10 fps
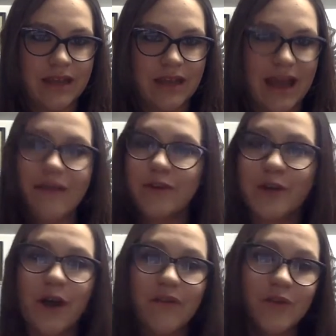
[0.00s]
Have a
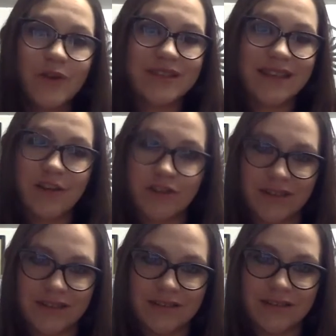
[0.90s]

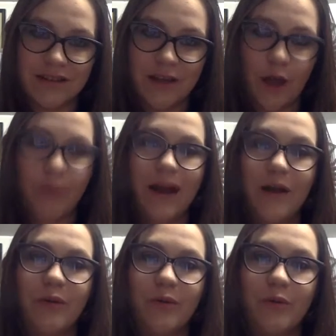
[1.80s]
conversation
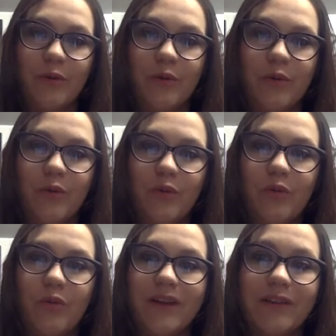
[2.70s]
about
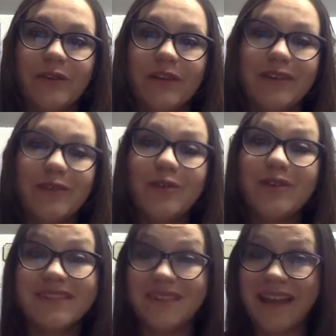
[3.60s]
what it
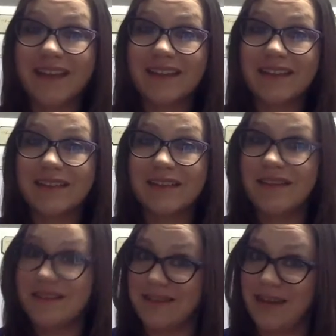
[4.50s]
looked like
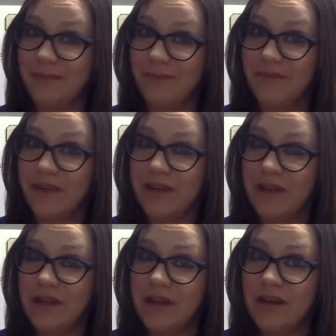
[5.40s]
this time
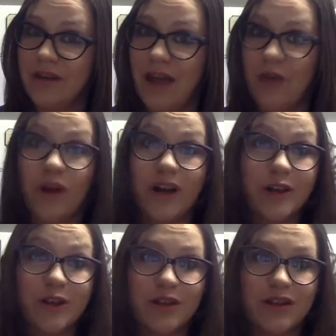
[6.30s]
and what it
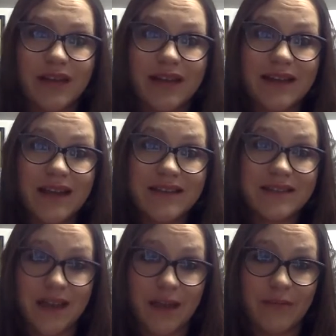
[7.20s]
could look like next
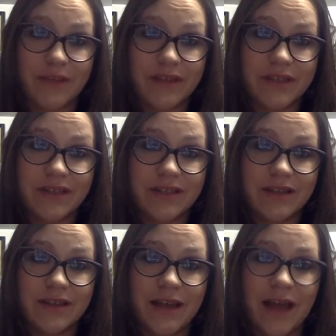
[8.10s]
time.
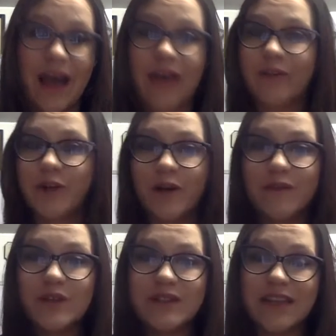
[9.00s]
Have a
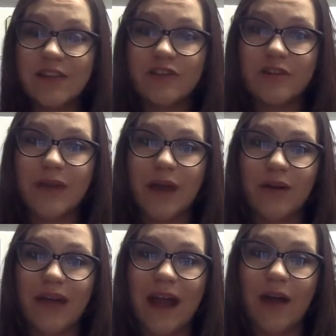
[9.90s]
conversation
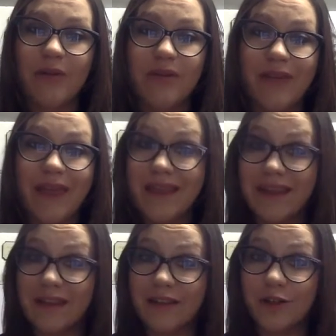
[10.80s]
about how
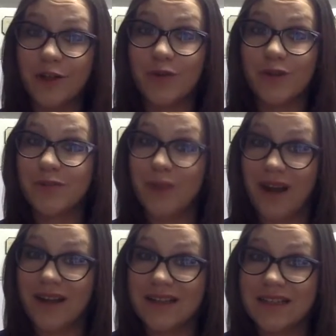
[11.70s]
they could
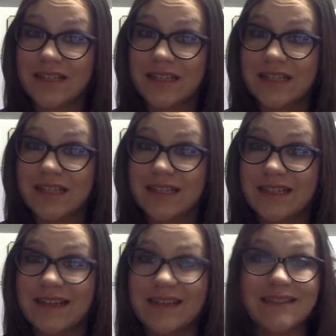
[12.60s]
respond
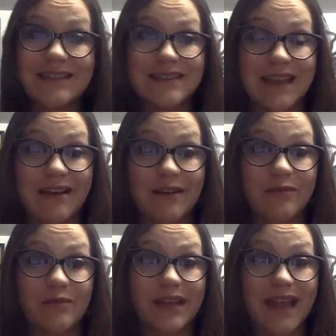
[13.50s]
instead
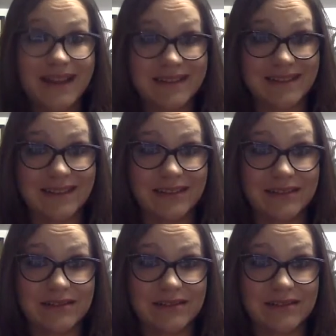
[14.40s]
of reacting.